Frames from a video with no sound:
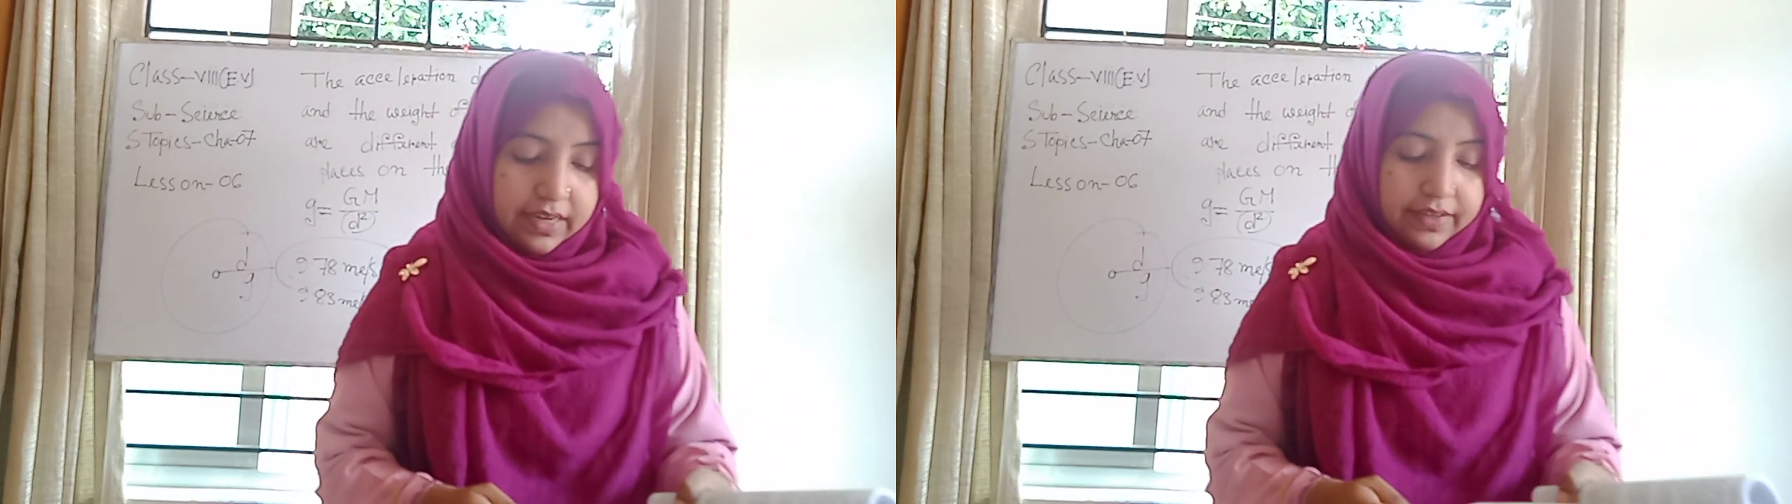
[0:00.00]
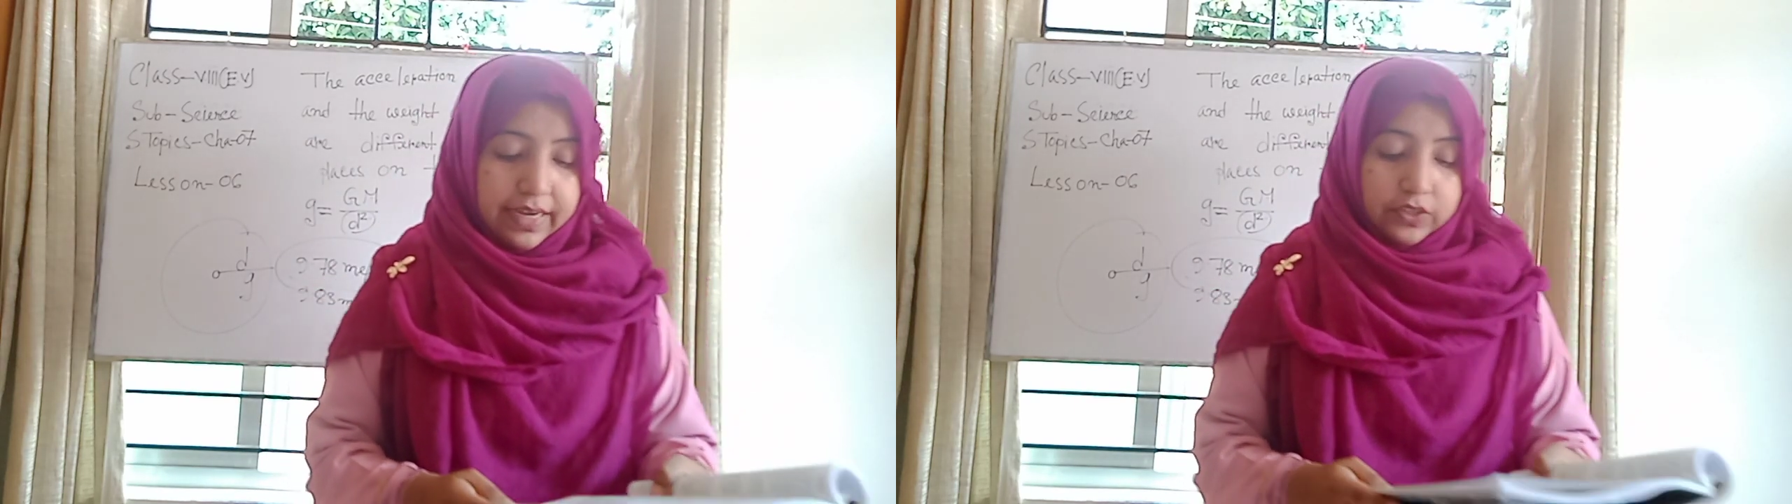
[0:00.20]

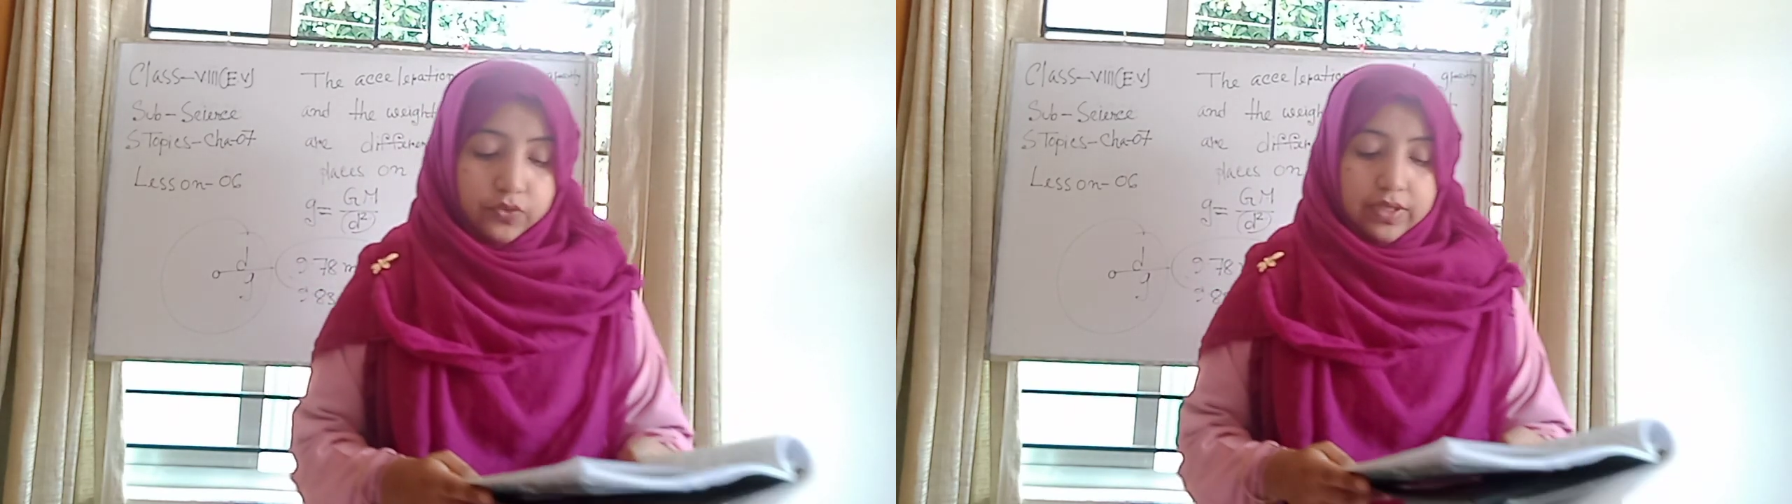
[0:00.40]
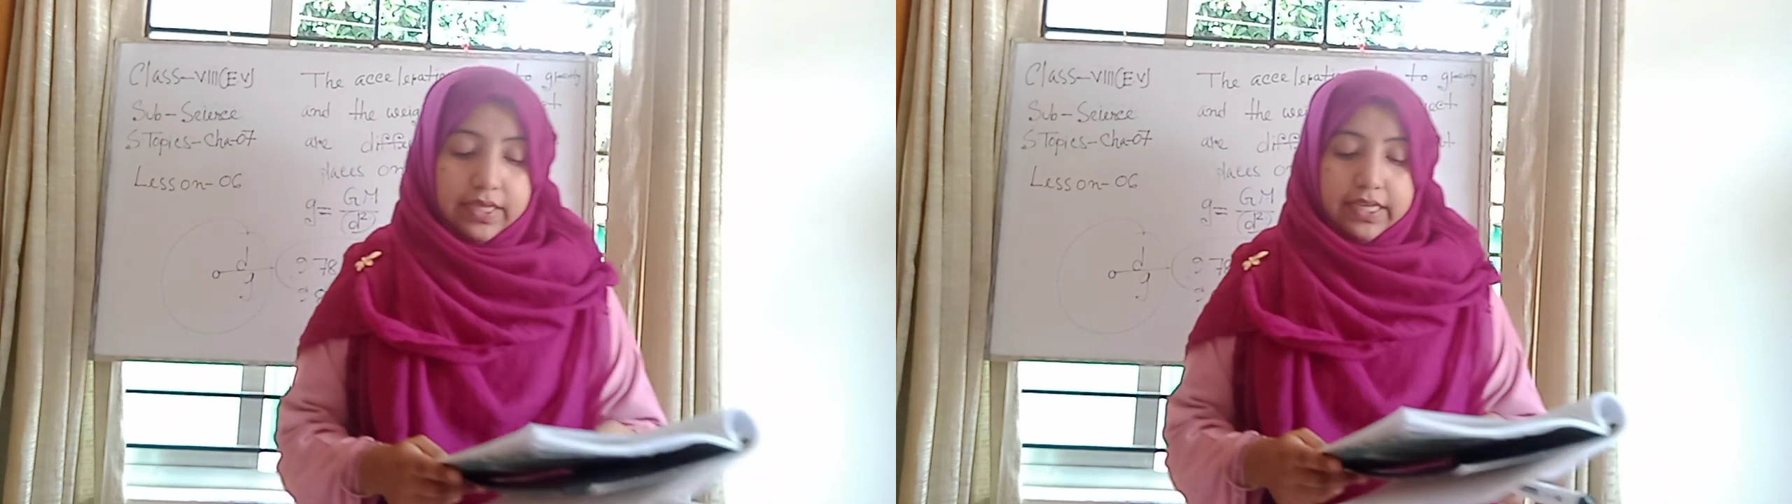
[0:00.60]

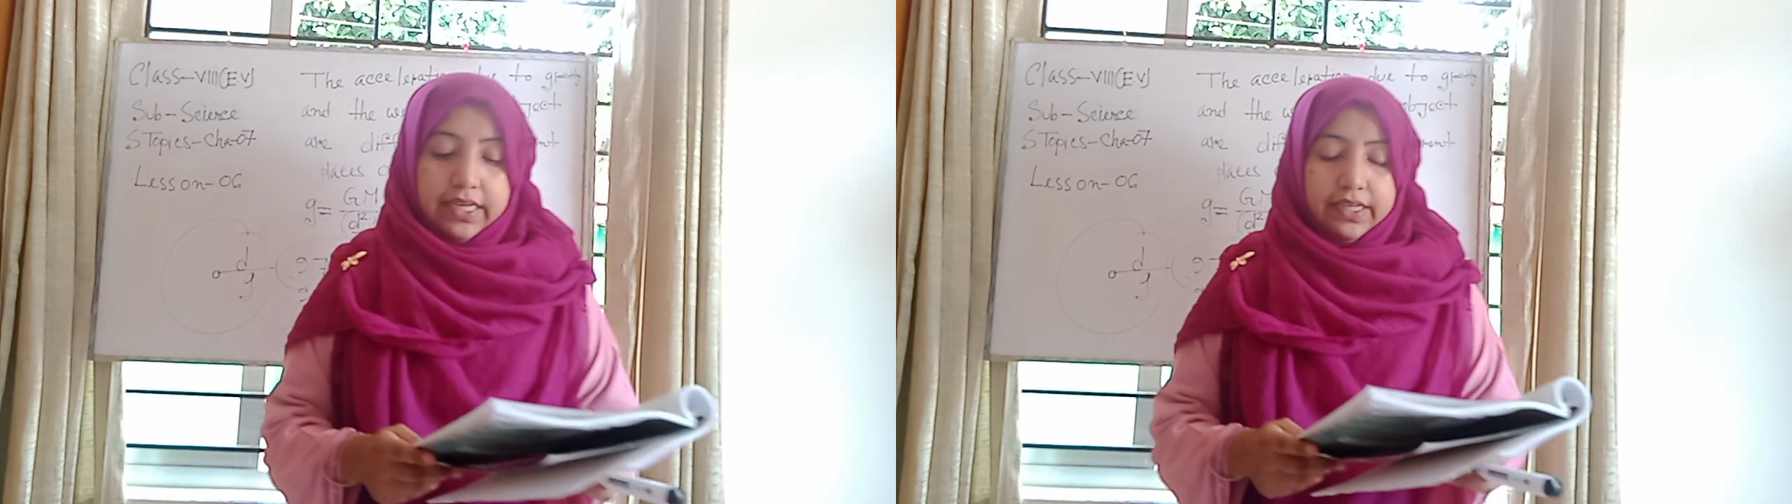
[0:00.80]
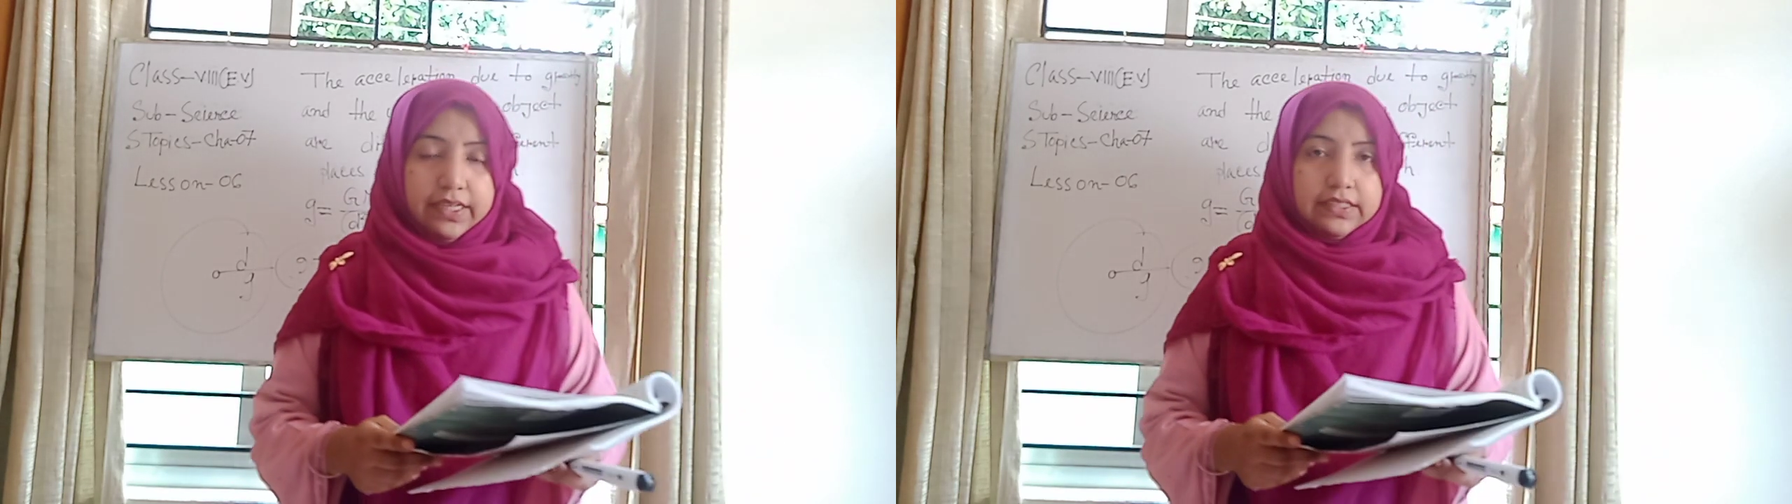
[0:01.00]
gradually
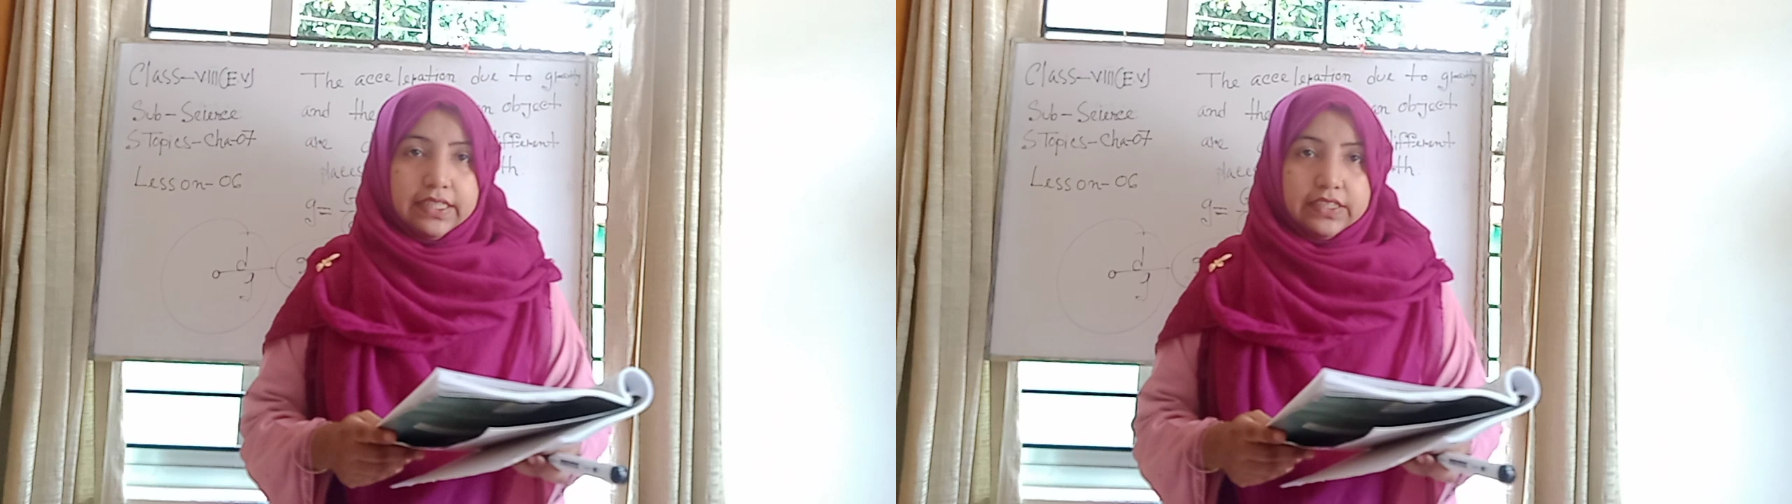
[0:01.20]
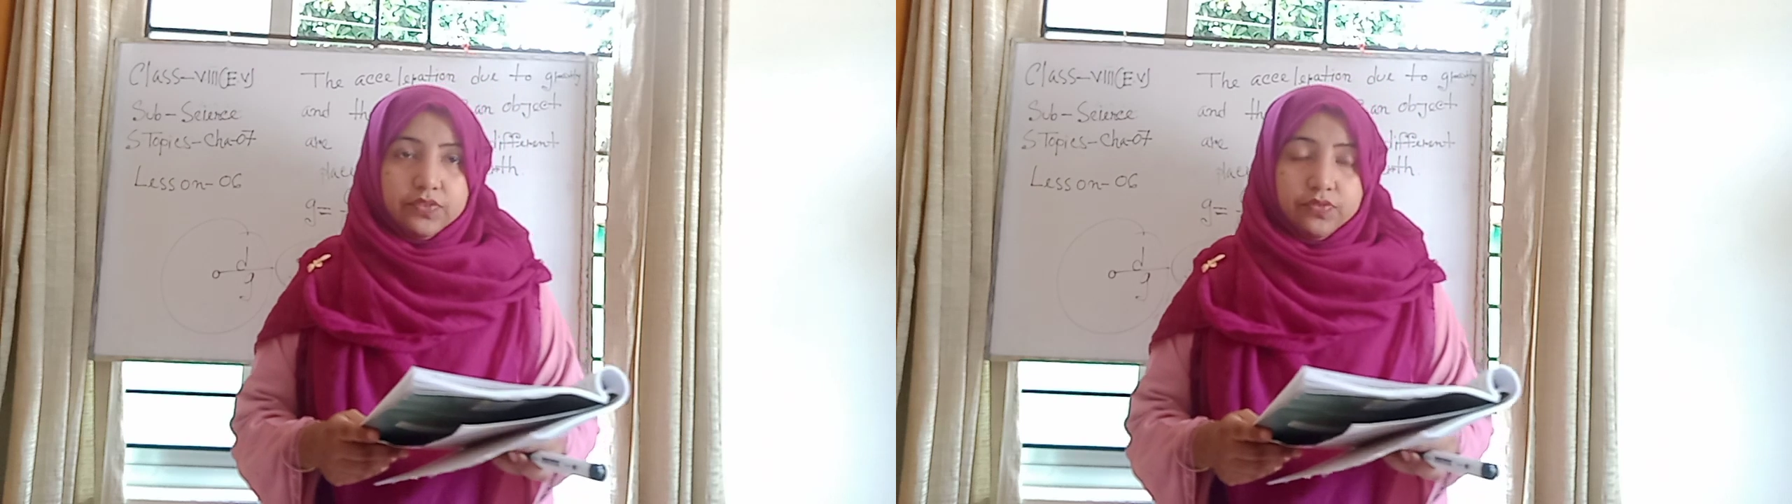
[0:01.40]
increases